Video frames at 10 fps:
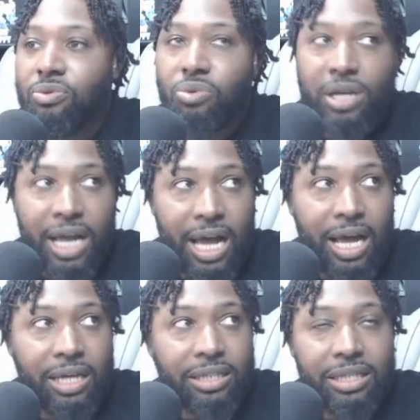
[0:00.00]
Well,
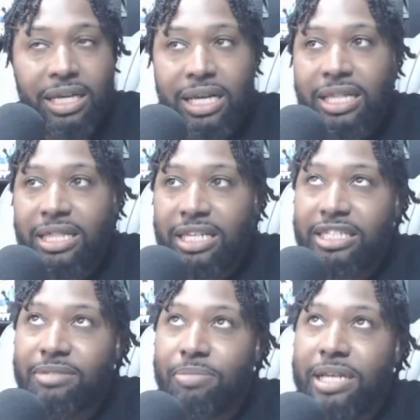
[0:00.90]
guys,
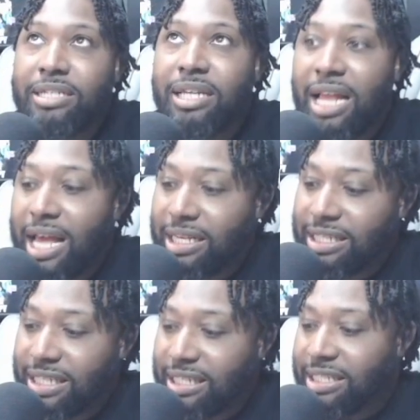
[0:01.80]
this makes a lot of
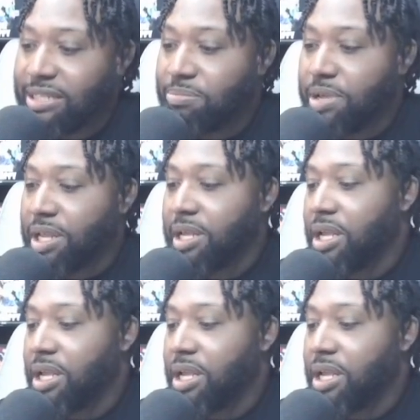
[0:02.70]
sense to me